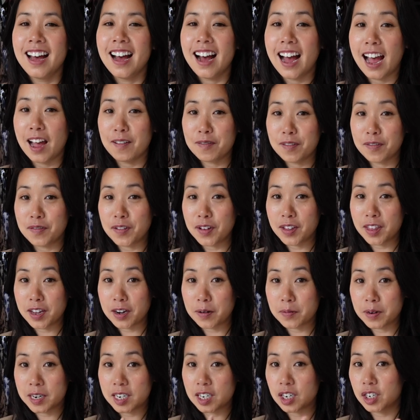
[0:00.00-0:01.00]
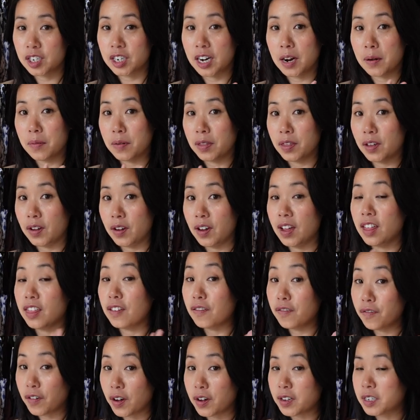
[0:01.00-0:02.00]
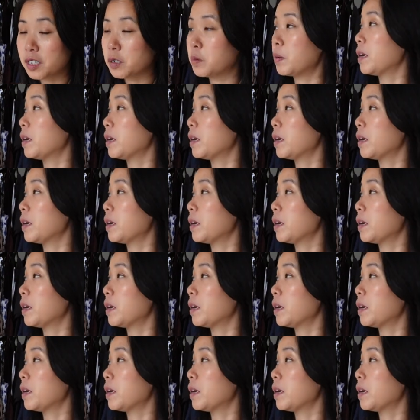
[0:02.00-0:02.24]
I have a few that I wanted to share with you, and the first